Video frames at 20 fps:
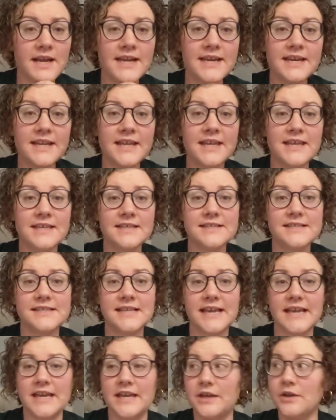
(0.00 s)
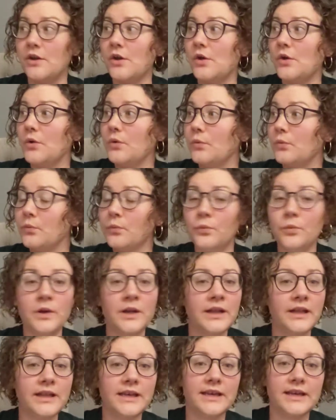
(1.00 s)
It is a
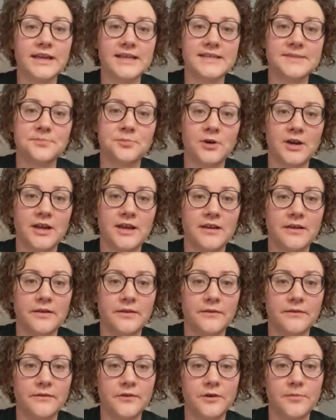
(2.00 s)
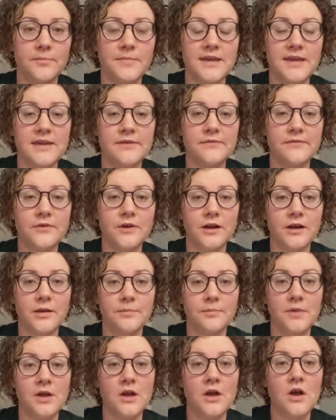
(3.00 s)
really nice break for me
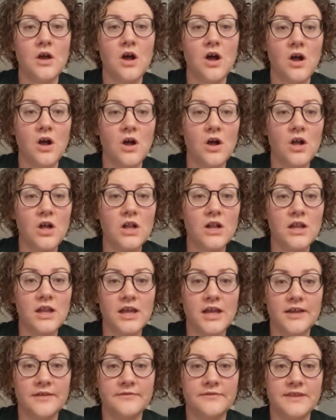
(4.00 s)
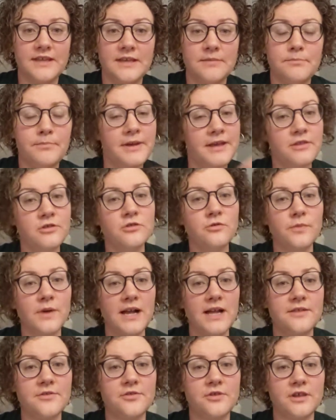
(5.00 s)
from all of the binge
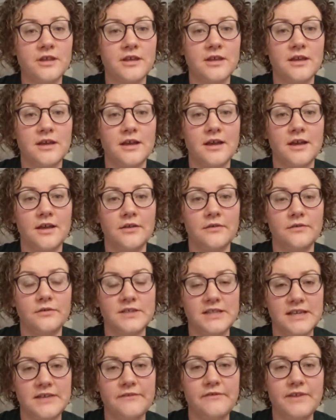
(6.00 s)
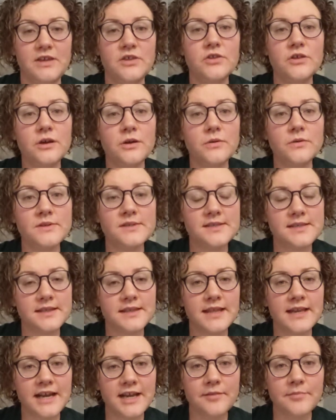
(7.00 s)
watching of TV shows
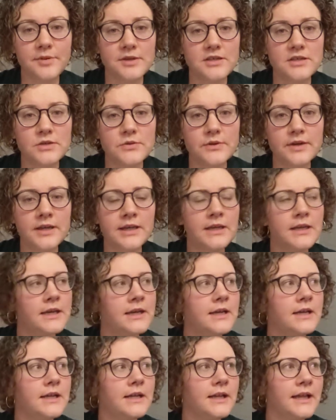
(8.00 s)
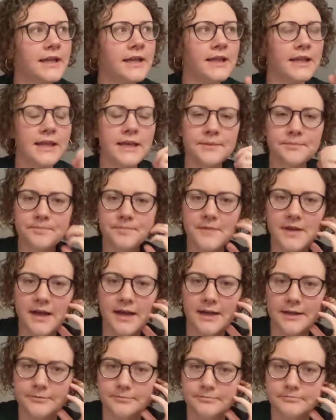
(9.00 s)
that I've been doing lately.
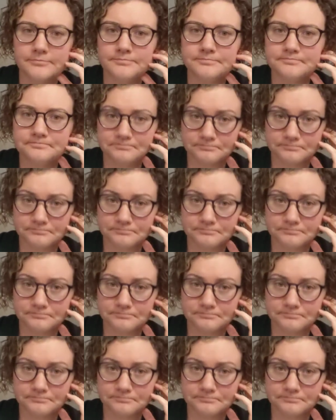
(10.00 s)
Um,